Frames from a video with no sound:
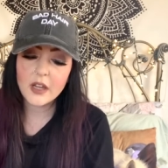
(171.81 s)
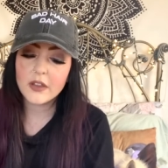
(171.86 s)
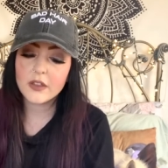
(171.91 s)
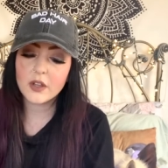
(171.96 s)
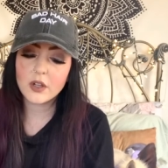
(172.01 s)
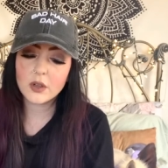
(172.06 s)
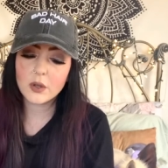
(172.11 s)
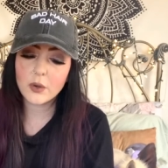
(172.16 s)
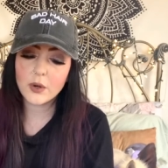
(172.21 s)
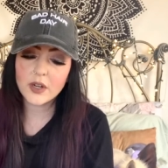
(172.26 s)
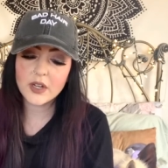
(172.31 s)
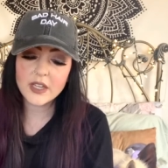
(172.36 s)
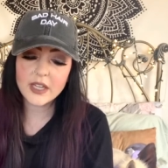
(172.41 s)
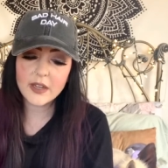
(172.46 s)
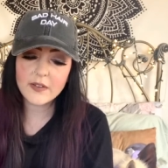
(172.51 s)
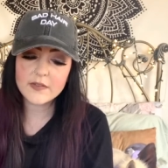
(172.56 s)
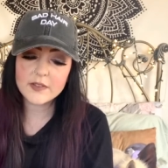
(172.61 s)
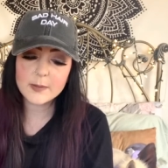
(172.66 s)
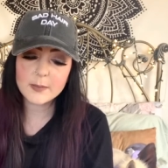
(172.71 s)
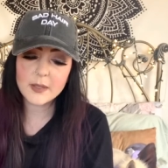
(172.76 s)
The Lord
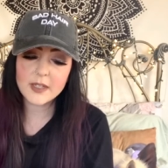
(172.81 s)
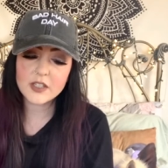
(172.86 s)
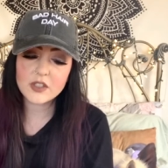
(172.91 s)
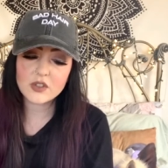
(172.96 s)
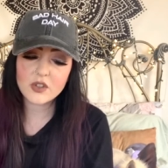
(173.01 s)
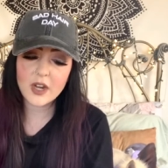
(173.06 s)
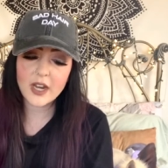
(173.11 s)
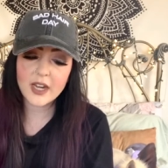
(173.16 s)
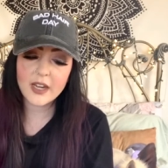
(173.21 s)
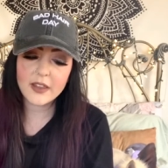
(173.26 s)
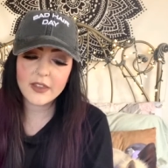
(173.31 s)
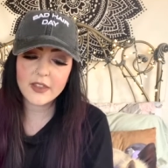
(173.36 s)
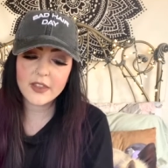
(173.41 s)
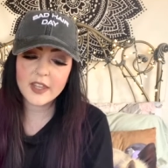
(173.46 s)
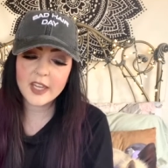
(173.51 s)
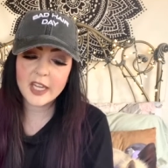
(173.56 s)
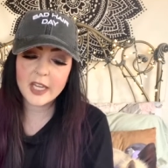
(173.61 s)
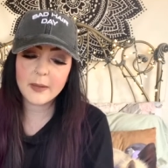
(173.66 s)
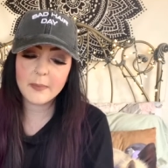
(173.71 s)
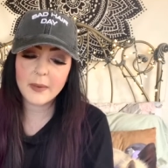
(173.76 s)
gives me strength.
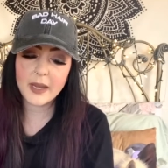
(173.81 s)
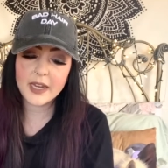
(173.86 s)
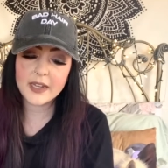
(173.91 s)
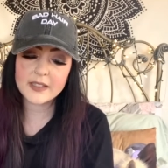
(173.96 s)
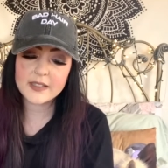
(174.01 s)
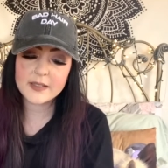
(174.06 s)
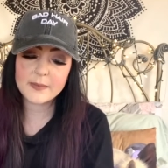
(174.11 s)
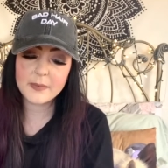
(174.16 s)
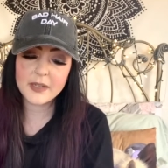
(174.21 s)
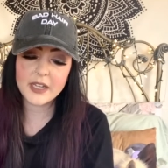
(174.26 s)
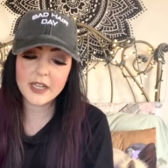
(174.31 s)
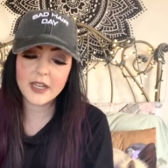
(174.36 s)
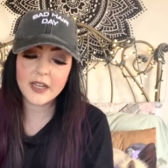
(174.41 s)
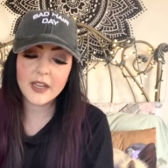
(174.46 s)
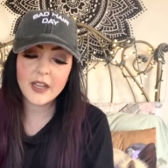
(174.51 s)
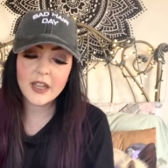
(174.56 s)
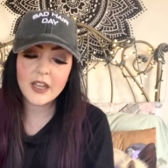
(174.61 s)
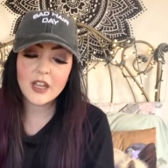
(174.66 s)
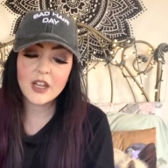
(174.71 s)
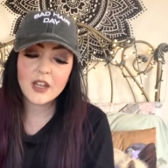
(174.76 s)
He makes
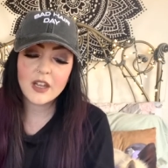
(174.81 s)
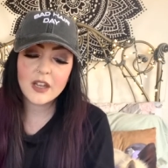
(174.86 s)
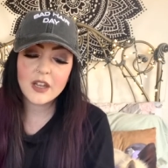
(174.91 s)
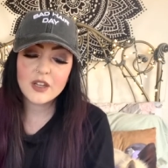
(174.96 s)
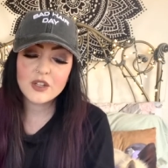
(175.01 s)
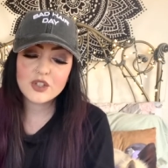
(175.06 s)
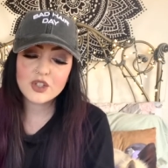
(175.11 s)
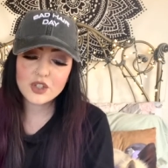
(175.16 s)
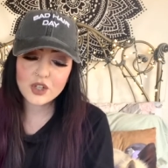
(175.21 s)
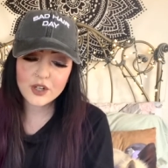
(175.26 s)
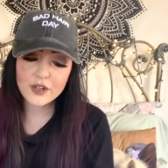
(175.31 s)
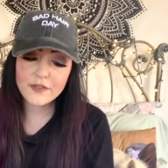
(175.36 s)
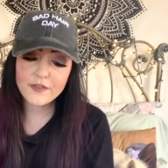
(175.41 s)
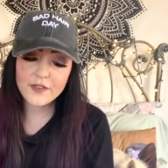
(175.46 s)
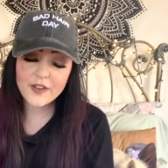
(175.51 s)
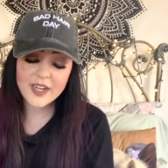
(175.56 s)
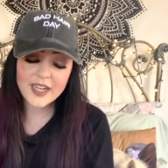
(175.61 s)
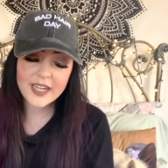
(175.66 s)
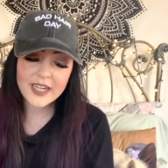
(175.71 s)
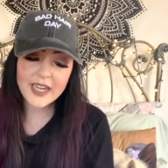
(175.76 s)
me sure
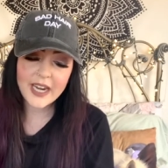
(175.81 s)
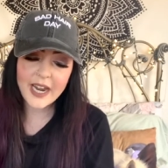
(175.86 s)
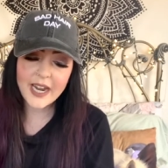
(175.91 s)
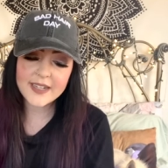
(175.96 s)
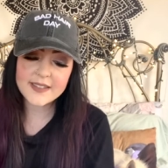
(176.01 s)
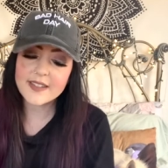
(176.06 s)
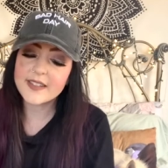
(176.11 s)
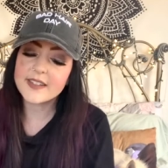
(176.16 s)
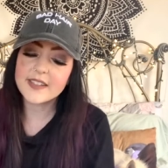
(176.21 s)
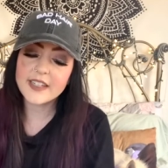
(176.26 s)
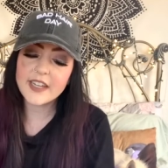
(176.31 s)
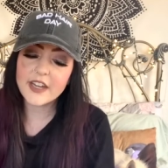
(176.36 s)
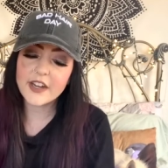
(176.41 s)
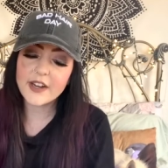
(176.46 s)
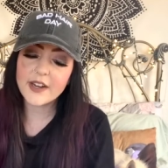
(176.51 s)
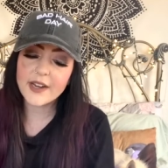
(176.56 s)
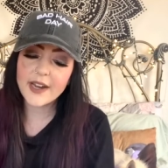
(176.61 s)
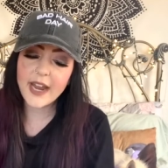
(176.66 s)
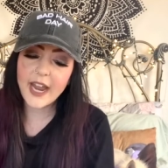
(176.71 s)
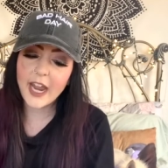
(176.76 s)
footed as a
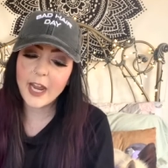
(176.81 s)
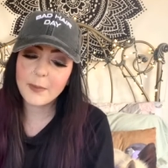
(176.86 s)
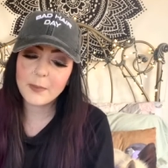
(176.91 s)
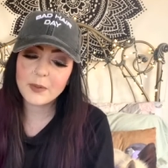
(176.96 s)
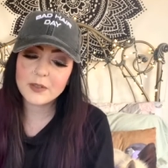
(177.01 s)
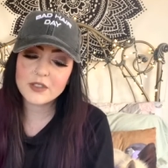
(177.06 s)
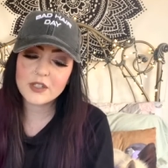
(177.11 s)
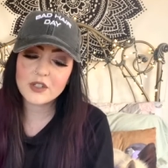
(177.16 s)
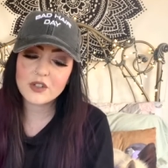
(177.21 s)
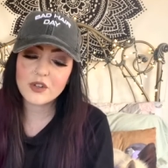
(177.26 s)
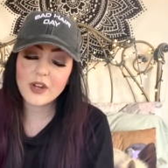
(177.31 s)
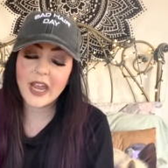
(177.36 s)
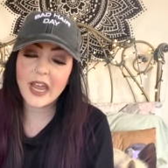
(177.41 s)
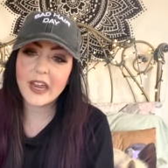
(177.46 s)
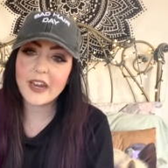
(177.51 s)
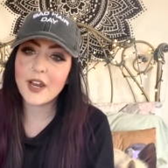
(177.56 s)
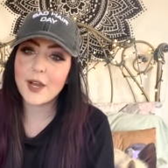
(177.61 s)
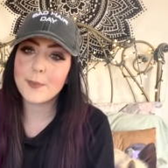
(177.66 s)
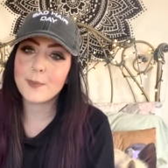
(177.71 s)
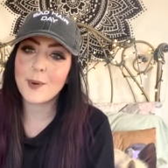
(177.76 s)
deer, able to
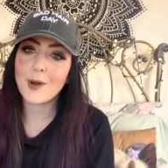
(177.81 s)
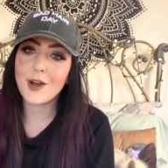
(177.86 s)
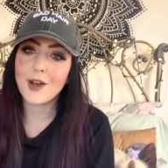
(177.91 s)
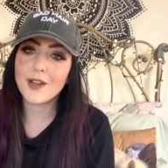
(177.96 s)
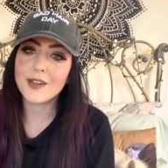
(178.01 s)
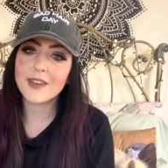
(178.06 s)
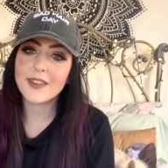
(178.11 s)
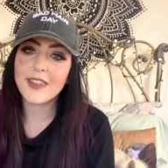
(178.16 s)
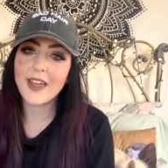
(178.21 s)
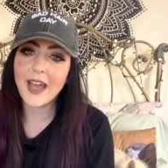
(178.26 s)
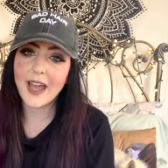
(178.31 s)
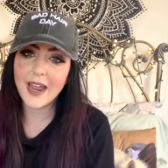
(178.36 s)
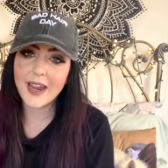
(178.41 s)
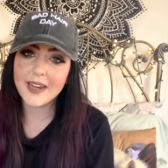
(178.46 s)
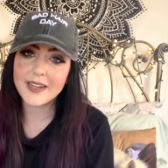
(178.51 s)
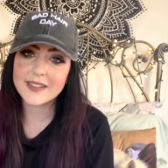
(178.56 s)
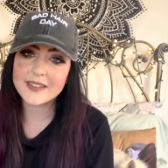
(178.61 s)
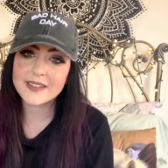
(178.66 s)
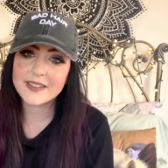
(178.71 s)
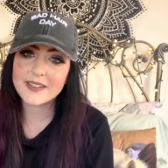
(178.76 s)
tread upon the
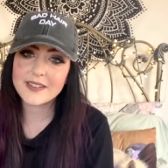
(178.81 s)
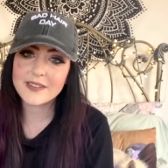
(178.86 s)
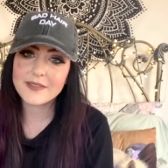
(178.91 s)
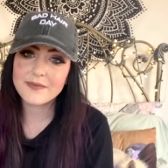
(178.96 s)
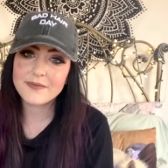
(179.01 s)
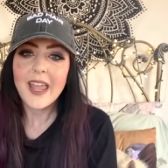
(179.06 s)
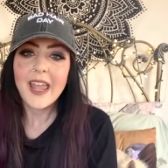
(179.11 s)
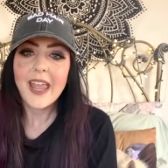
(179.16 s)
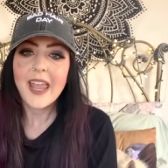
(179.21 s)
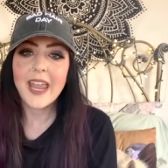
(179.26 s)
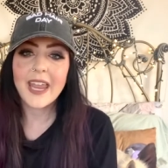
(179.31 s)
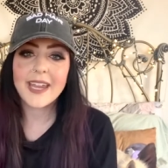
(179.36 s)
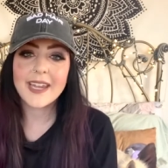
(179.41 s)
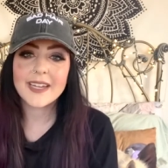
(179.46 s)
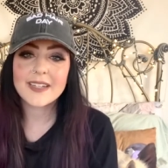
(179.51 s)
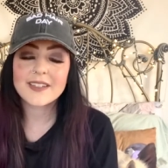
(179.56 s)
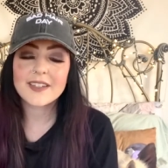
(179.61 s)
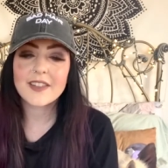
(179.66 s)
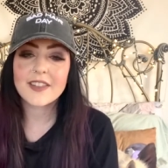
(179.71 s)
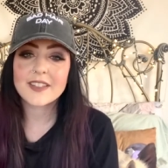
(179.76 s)
heights.
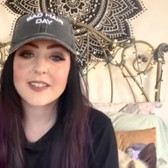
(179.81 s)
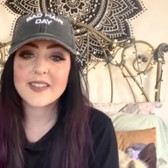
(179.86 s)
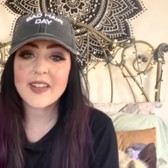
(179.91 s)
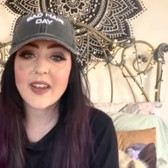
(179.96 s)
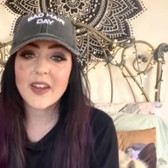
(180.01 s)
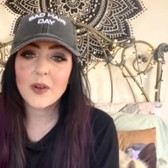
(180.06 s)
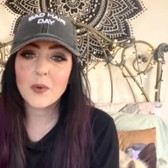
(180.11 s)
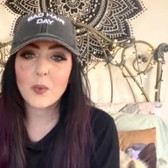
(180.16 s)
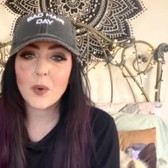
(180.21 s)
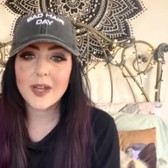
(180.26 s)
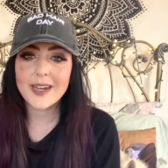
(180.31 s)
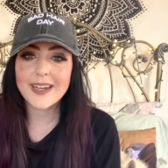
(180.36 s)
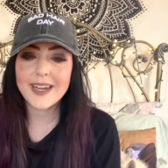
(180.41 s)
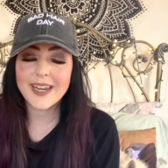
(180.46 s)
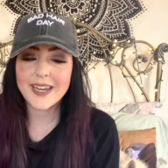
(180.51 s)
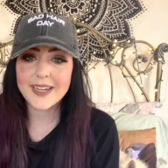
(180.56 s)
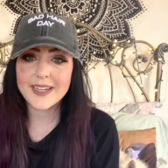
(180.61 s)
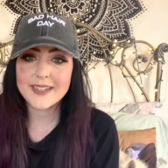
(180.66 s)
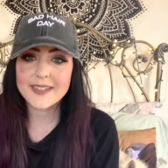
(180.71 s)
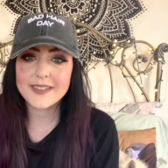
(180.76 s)
And the second one
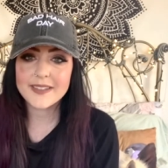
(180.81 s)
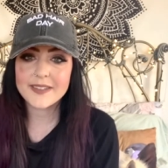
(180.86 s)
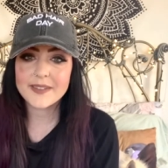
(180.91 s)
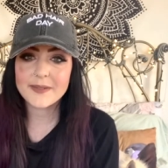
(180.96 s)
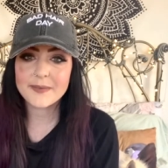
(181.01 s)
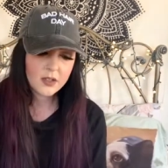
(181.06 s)
is